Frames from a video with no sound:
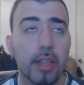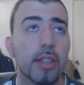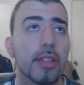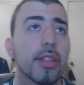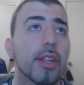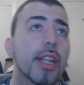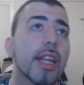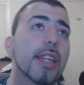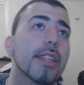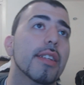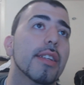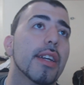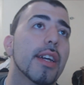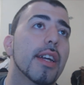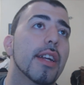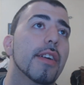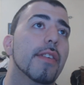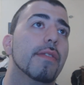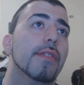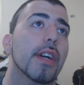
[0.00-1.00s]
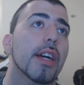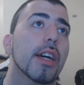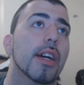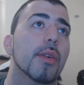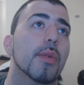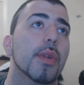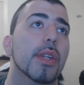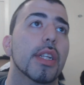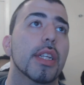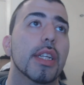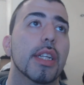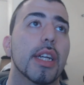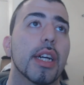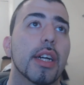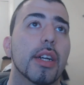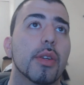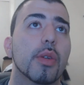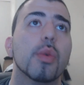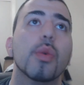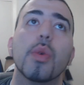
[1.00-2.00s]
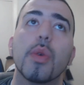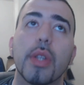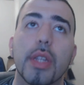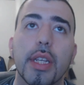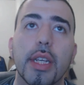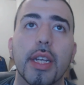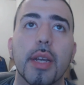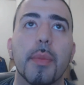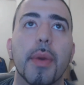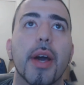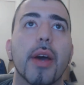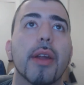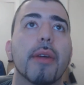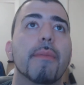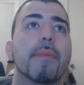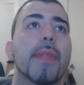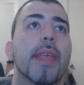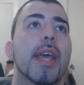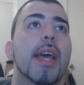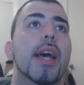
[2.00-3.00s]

So that's the kind of really cool thing about it.